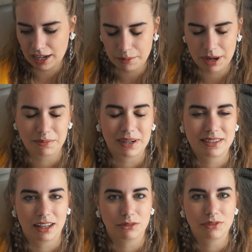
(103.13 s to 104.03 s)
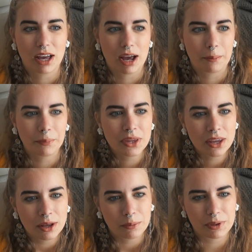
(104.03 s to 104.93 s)
that I made myself.
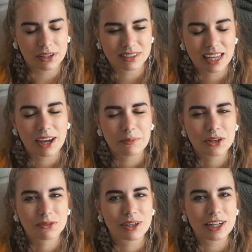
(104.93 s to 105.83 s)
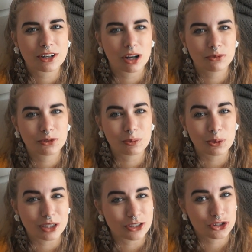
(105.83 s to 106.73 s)
Because I'm not really
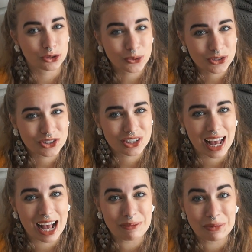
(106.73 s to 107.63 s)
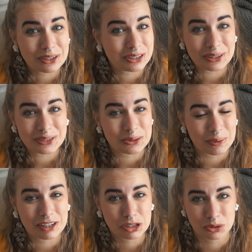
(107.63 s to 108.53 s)
comfortable in shorts. I'm not going to
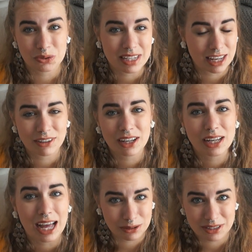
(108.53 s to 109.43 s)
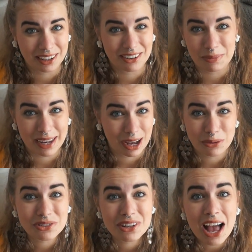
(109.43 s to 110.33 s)
wear shorts ever outside of my
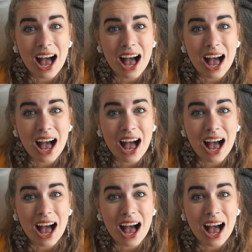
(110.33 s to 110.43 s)
house.